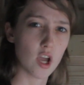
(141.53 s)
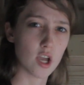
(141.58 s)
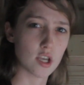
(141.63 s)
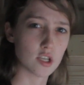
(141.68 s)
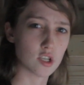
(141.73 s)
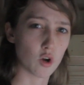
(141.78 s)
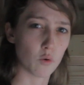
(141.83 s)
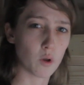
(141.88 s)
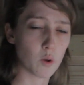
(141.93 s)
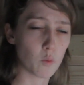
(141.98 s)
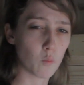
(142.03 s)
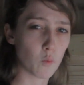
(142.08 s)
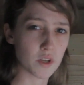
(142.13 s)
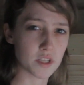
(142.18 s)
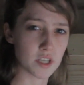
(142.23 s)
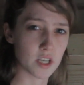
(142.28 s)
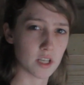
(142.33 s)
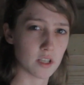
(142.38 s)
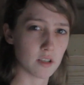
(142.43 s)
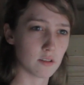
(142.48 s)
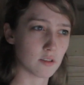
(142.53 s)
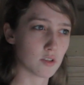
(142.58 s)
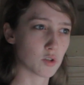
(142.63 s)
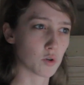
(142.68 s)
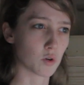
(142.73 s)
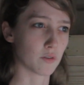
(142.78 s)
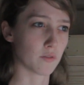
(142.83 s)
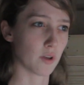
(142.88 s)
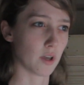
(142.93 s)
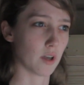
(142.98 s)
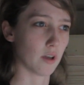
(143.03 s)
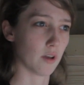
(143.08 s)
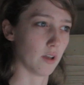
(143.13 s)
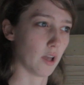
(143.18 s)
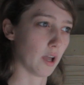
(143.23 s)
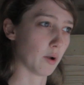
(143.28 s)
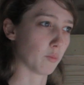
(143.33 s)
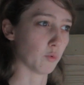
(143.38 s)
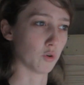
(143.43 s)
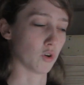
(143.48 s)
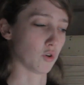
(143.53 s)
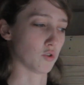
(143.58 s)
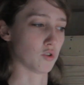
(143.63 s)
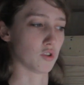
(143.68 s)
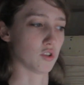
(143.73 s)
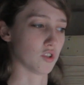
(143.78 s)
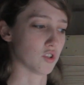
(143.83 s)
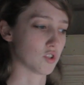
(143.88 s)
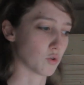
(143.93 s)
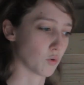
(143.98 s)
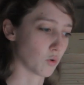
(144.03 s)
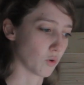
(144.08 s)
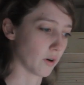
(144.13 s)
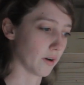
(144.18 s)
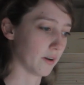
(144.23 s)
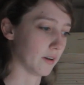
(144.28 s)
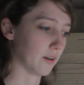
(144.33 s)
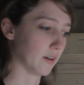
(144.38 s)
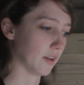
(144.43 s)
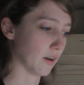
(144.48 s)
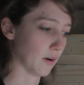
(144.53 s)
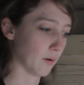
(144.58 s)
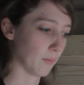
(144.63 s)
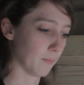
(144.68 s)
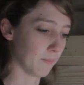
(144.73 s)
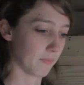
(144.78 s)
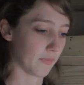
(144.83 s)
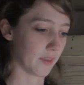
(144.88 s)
So it wasn't sort of a, I will go to the store and, you know,